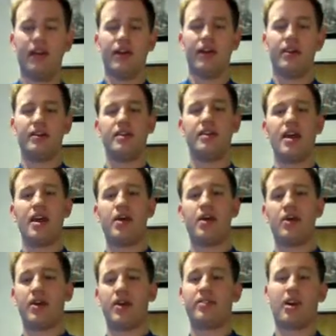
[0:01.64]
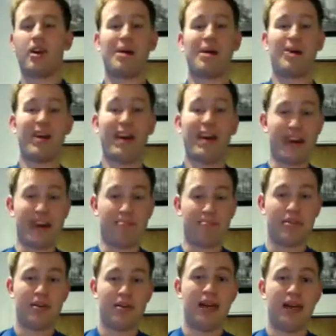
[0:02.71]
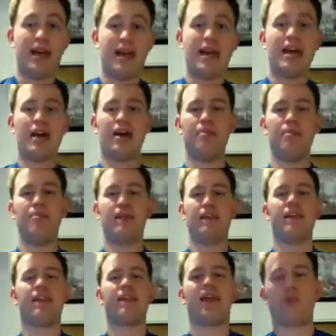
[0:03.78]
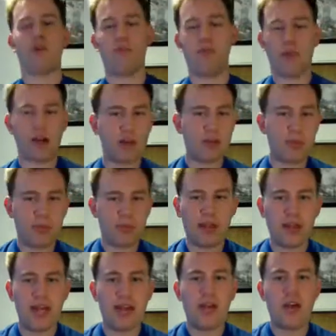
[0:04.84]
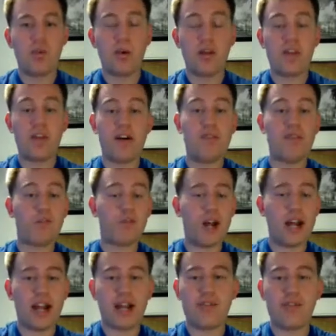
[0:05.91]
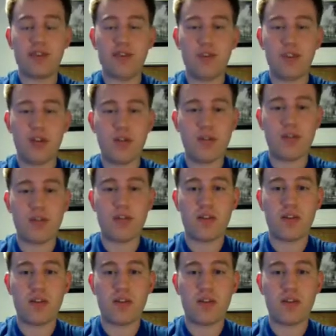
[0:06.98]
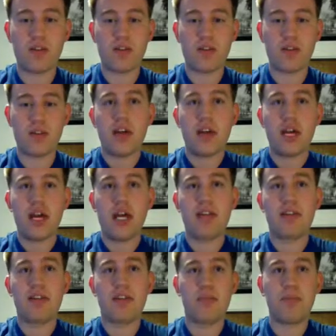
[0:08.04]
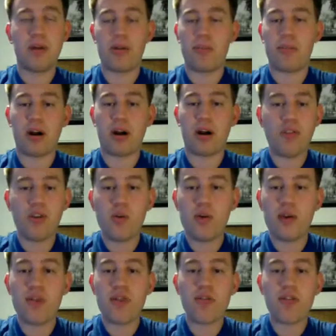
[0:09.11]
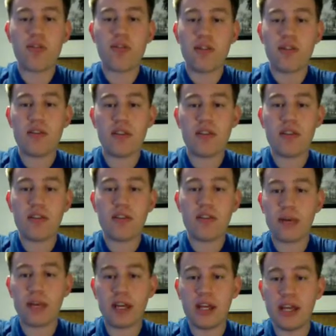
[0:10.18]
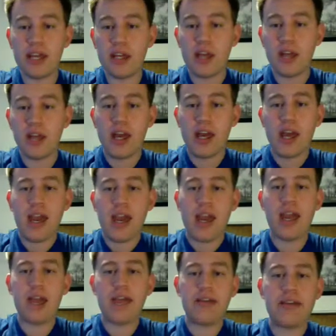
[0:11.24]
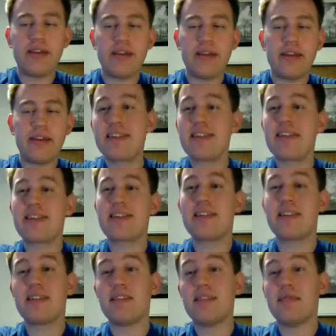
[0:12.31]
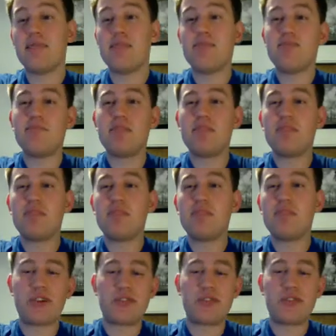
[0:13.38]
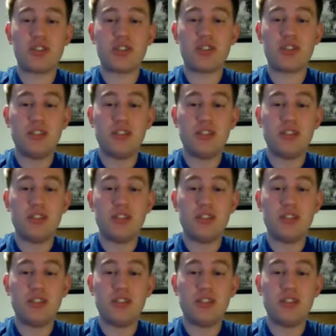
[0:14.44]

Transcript: Today I want to talk about hemp. Hemp is a remarkable plant with a variety of different uses. It's been a part of the U.S. history since our beginning, and it's a little controversial.